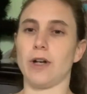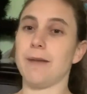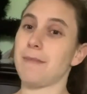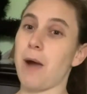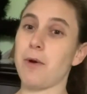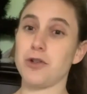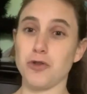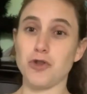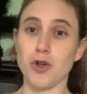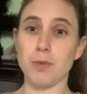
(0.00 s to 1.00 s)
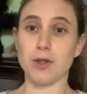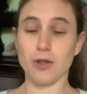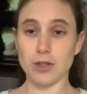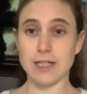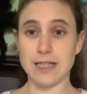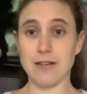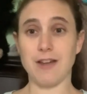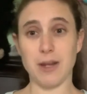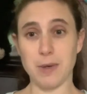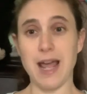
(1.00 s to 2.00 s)
I went on YouTube and looked to see if
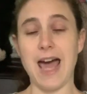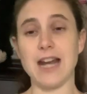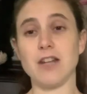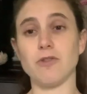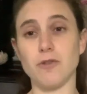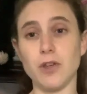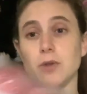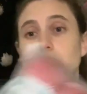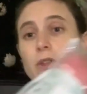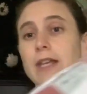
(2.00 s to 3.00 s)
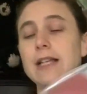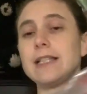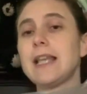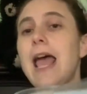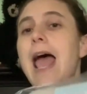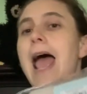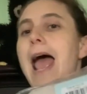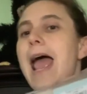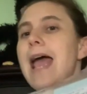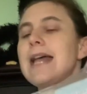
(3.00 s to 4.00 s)
anyone had any reviews on this.
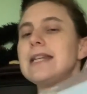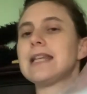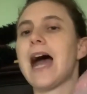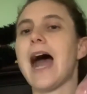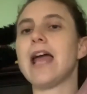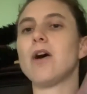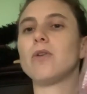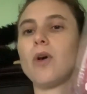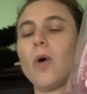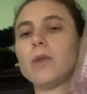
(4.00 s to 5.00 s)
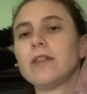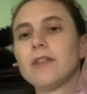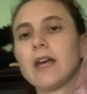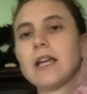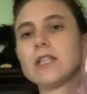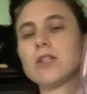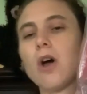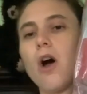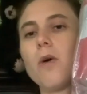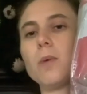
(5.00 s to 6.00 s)
And the only thing I
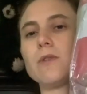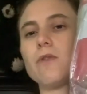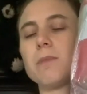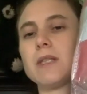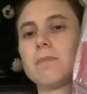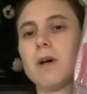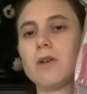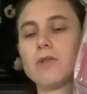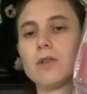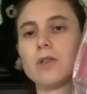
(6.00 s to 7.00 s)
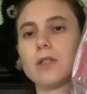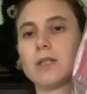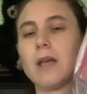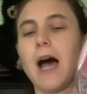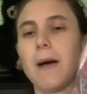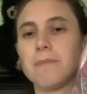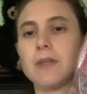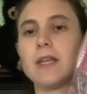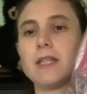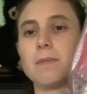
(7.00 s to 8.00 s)
saw was from Smells
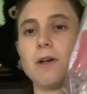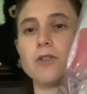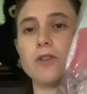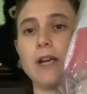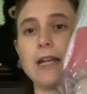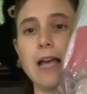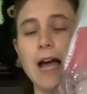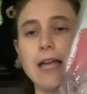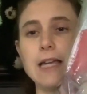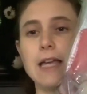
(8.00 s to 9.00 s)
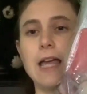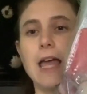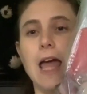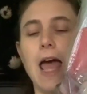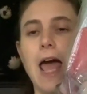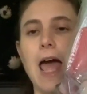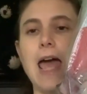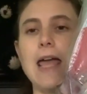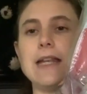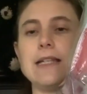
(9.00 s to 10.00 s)
Great Guy,
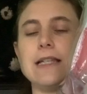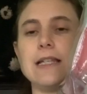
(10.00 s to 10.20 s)
and